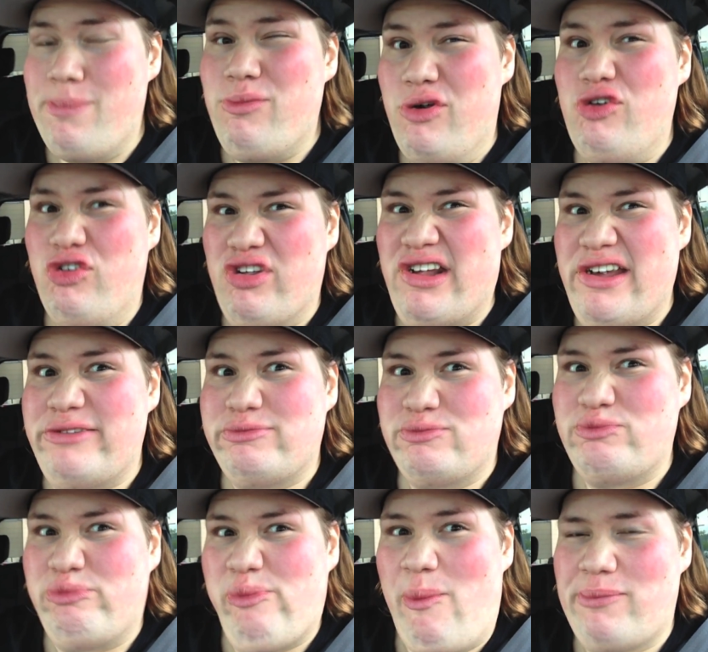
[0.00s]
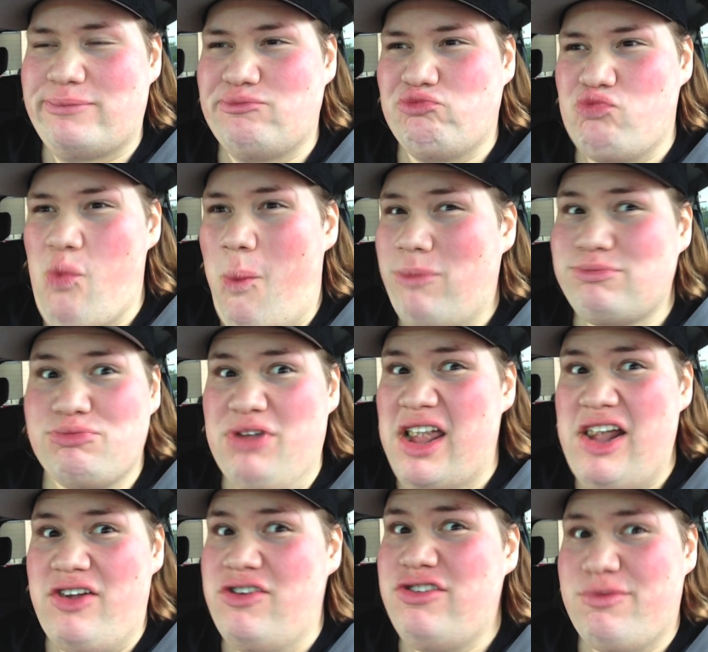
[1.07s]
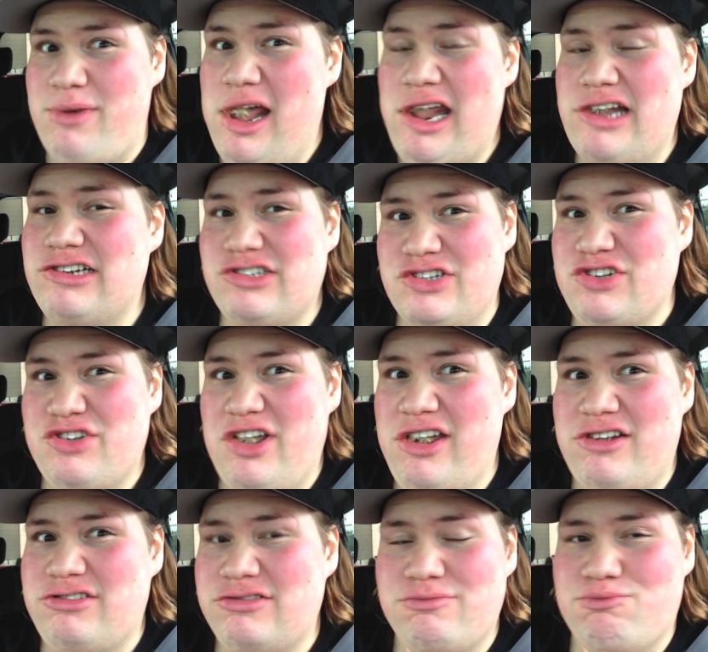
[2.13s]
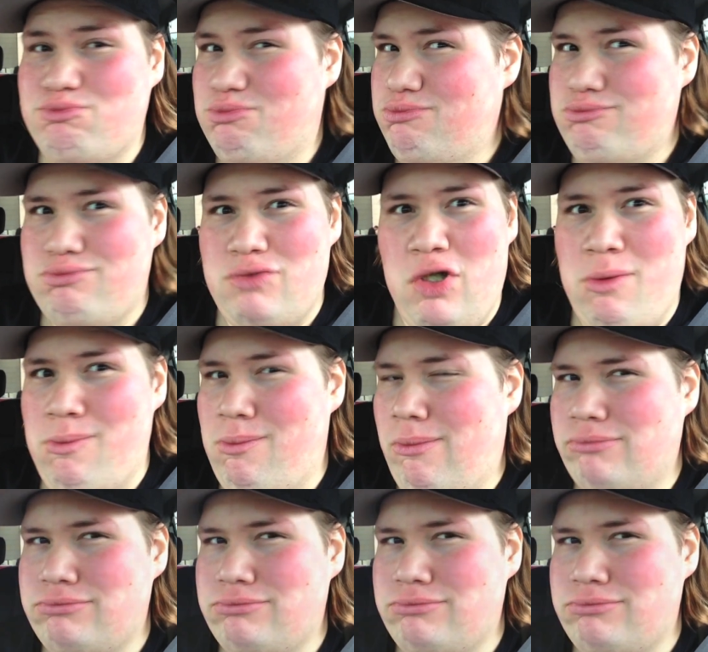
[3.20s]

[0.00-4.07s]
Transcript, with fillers: Lucy. Can't use my hands these days. Nope.